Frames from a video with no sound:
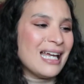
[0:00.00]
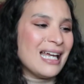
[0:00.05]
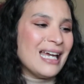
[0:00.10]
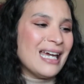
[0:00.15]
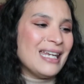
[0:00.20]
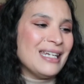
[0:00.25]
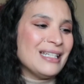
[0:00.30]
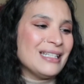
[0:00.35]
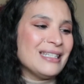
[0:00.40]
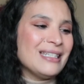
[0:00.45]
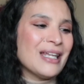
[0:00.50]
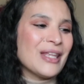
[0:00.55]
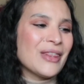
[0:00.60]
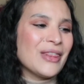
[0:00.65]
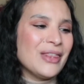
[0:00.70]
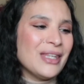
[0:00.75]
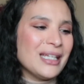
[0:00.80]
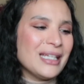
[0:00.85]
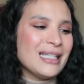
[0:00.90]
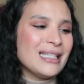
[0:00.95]
and it's the
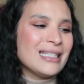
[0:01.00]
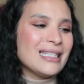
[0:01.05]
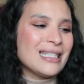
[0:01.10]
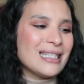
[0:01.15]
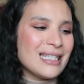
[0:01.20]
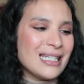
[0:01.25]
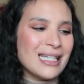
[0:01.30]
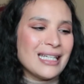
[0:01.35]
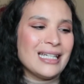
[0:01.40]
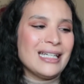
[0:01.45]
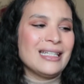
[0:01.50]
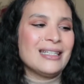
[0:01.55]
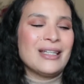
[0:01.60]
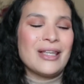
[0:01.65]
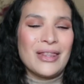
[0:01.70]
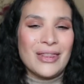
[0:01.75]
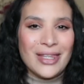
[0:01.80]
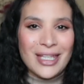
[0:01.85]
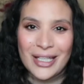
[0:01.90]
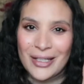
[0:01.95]
Thick It Stick It
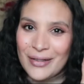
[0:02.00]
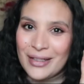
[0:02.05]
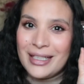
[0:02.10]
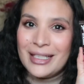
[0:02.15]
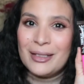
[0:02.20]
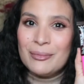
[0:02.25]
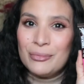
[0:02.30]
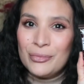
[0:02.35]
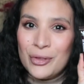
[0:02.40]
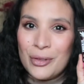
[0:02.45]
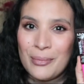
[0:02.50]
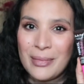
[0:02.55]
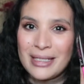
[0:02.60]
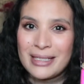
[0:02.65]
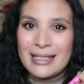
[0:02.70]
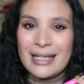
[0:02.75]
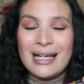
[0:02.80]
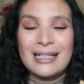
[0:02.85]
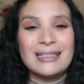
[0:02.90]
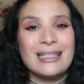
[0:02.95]
Thickening Brow
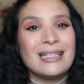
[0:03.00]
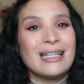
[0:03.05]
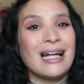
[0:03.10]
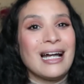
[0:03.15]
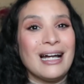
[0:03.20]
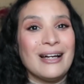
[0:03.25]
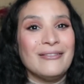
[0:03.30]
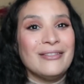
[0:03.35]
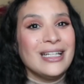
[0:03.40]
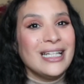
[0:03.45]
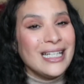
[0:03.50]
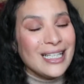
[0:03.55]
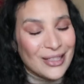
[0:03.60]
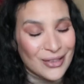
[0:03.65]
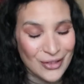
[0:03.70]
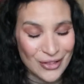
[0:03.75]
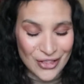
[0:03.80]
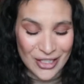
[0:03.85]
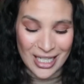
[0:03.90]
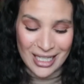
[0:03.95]
Mascara that I have in
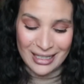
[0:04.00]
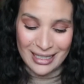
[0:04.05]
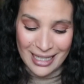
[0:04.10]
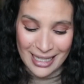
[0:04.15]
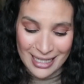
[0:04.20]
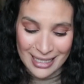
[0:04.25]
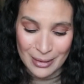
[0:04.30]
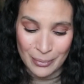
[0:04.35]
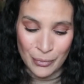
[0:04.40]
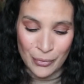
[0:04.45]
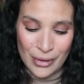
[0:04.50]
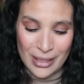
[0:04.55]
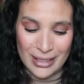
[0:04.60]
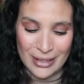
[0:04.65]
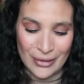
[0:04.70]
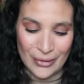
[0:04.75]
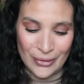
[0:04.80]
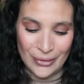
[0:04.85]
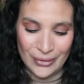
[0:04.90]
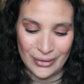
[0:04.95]
the shade
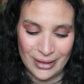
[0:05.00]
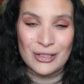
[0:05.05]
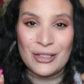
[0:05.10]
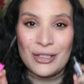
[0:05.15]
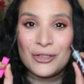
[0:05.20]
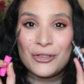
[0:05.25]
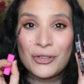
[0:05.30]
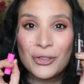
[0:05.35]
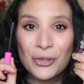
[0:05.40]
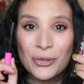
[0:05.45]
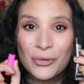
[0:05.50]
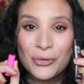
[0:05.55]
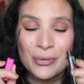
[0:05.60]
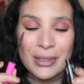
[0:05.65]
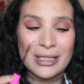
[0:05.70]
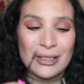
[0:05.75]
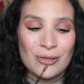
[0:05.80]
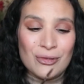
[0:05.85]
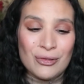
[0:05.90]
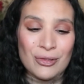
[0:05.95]
Espresso. Such a
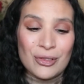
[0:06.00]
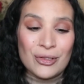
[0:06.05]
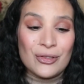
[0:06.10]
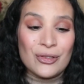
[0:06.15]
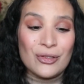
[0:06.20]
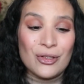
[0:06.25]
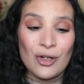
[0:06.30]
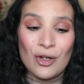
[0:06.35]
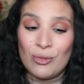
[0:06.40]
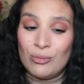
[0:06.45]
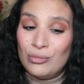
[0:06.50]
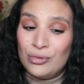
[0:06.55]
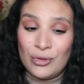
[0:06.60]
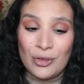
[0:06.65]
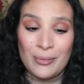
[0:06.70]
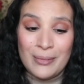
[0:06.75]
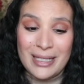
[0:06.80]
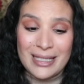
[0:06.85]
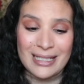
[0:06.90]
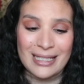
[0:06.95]
great drugstore
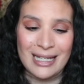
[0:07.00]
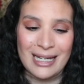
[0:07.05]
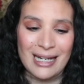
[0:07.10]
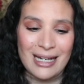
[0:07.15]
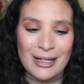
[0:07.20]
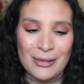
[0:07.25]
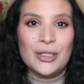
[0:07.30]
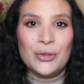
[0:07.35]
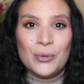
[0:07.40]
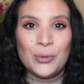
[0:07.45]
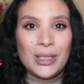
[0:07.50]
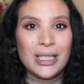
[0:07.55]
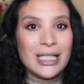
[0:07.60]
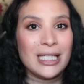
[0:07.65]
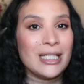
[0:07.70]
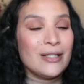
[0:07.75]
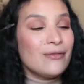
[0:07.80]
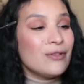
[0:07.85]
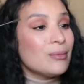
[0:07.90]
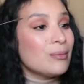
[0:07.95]
brow mascara. It really
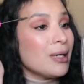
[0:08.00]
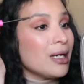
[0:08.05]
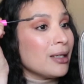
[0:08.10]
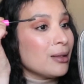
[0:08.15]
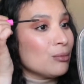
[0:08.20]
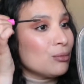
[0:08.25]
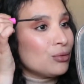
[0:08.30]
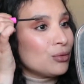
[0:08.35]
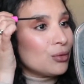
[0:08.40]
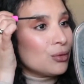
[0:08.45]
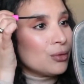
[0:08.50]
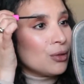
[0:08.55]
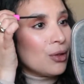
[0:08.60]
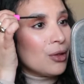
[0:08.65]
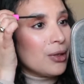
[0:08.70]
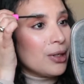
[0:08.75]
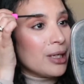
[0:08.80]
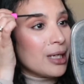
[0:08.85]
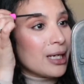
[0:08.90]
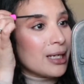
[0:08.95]
gives my brow
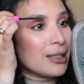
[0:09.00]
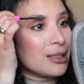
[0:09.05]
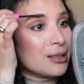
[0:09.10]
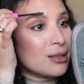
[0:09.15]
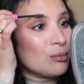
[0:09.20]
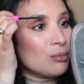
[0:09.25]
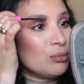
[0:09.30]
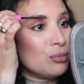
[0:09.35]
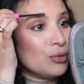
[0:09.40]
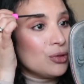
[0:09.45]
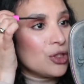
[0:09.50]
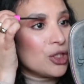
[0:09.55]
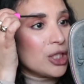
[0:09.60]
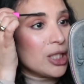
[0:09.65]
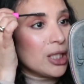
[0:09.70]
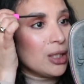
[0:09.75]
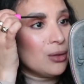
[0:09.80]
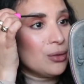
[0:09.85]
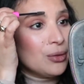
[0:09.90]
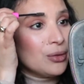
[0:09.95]
a nice
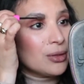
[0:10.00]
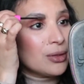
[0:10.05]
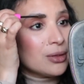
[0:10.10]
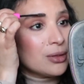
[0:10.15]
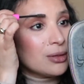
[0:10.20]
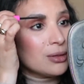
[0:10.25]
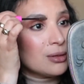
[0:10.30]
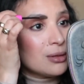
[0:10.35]
bushy look.